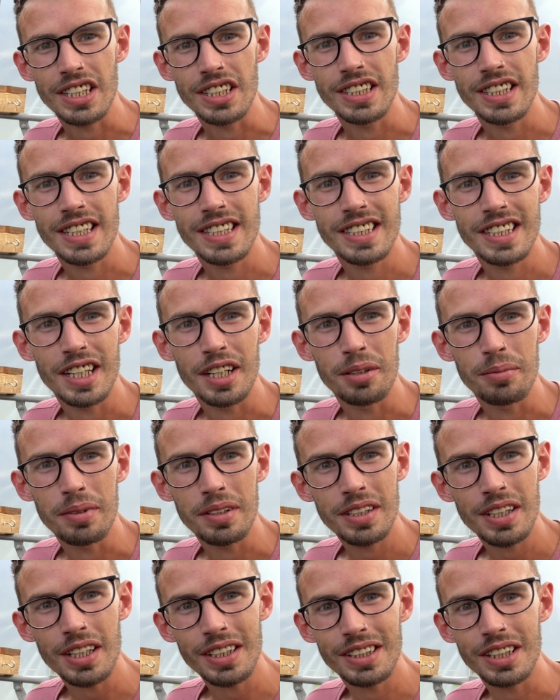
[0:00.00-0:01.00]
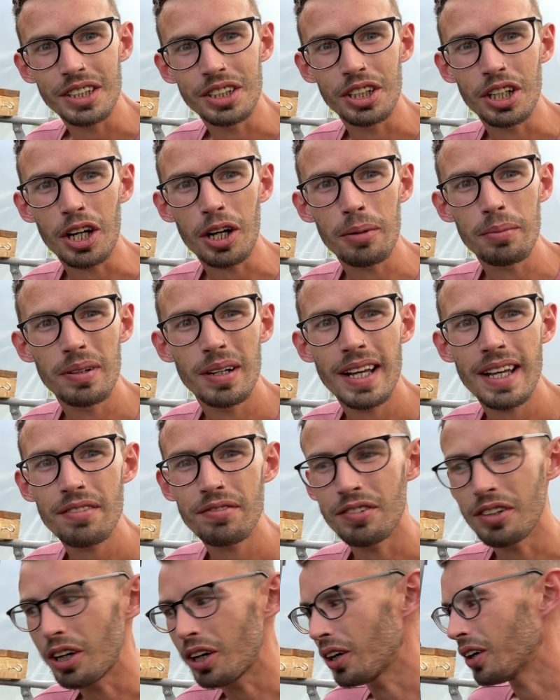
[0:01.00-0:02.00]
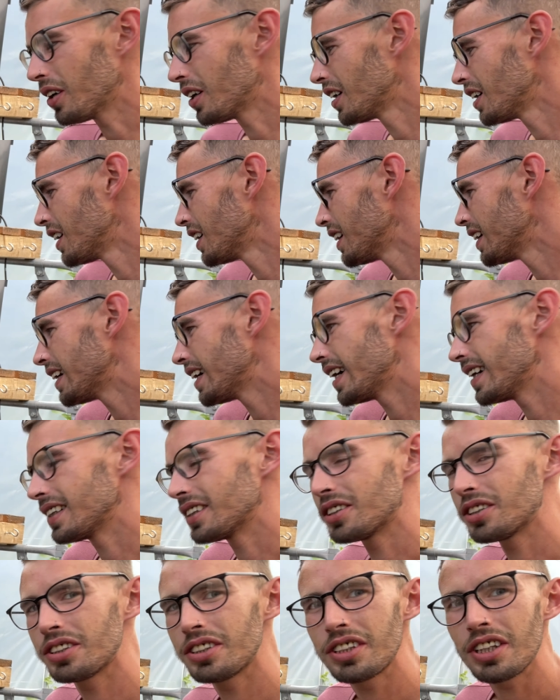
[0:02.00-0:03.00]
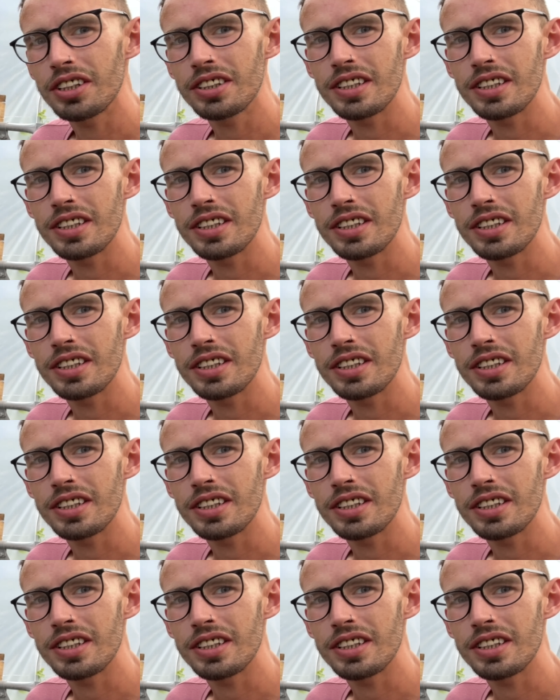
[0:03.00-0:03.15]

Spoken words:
system does the job. If not, it's just